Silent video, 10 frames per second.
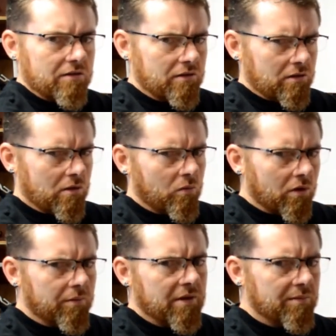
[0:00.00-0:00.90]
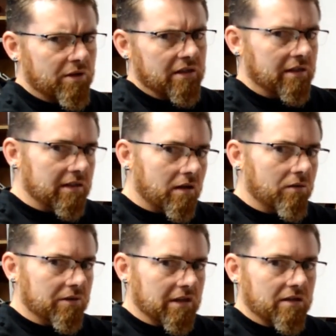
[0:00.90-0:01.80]
You don't want to be putting it
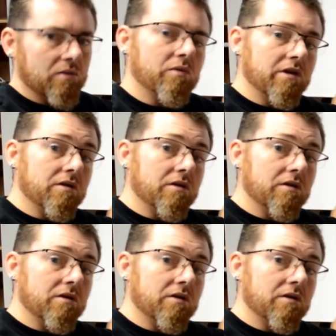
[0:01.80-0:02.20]
all together when